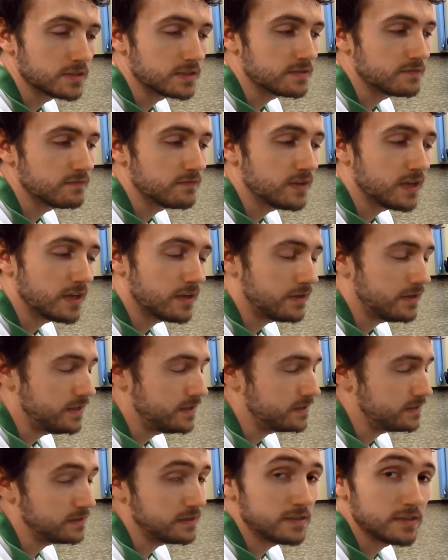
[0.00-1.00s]
It's very
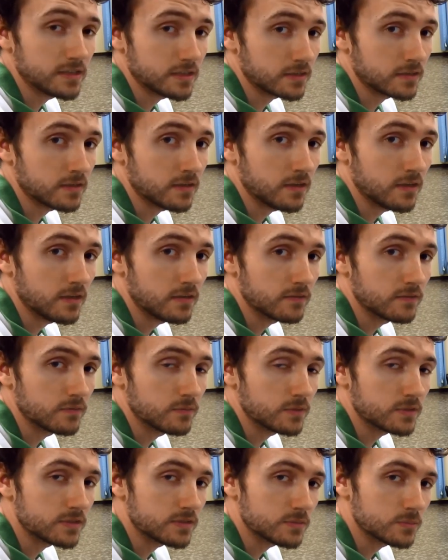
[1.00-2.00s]
easily ticked off,
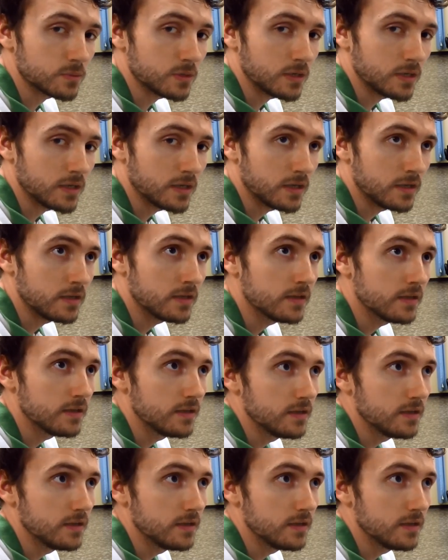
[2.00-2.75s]
which is why